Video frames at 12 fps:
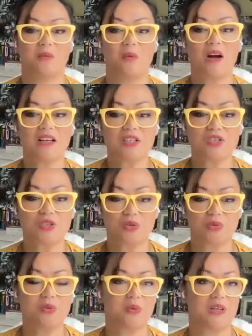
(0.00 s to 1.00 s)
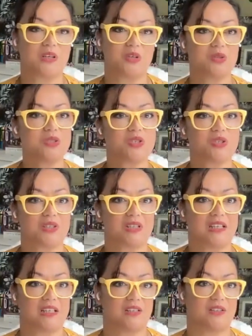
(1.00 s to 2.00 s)
Walk us through what your
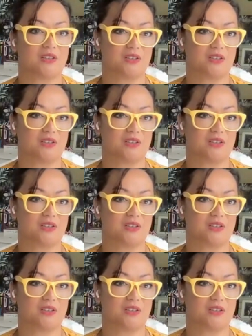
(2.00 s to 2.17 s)
journey